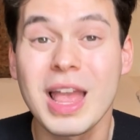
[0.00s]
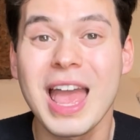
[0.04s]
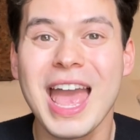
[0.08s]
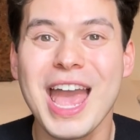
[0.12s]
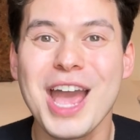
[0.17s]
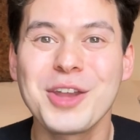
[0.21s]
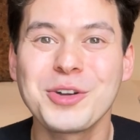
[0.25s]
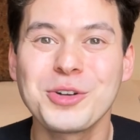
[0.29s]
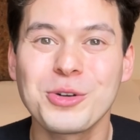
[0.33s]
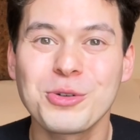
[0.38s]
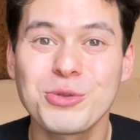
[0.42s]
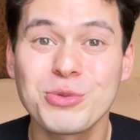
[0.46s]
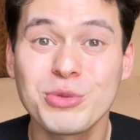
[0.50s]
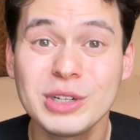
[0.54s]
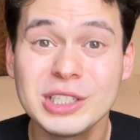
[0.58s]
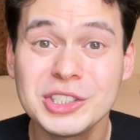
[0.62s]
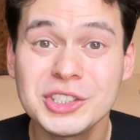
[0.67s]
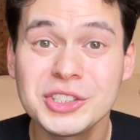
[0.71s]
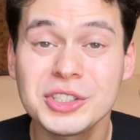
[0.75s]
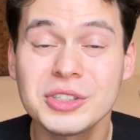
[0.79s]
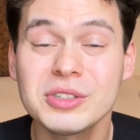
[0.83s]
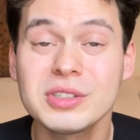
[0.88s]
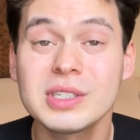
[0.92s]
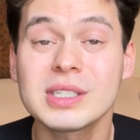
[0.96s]
And
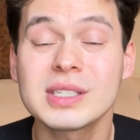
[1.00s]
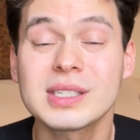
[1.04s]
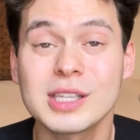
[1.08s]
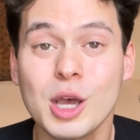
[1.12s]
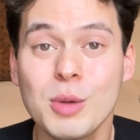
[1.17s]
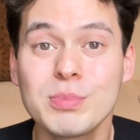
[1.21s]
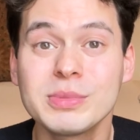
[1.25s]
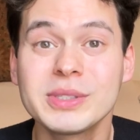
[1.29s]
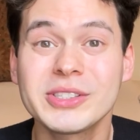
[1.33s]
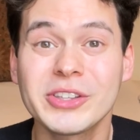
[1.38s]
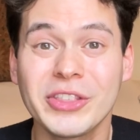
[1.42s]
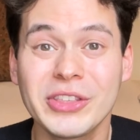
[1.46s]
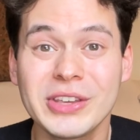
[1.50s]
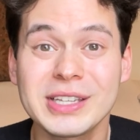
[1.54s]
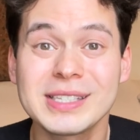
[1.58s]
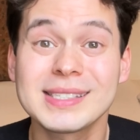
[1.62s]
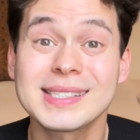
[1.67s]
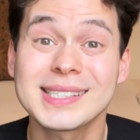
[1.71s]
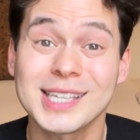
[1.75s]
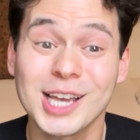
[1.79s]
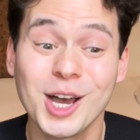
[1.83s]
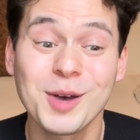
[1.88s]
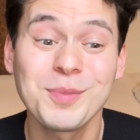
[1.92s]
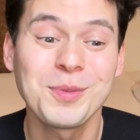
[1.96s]
Richard sums
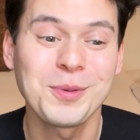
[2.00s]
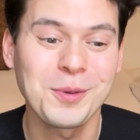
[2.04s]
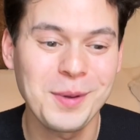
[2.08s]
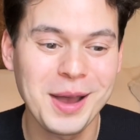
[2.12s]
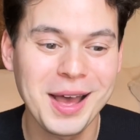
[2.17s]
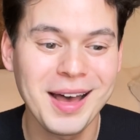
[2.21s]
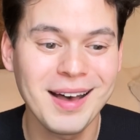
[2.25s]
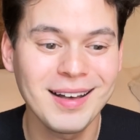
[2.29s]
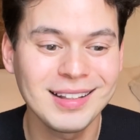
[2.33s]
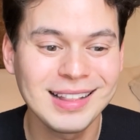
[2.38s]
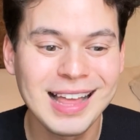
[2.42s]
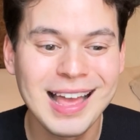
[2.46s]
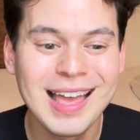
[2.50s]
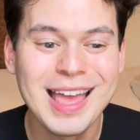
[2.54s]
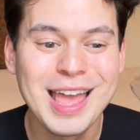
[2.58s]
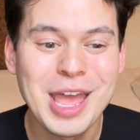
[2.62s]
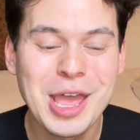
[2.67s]
things up well.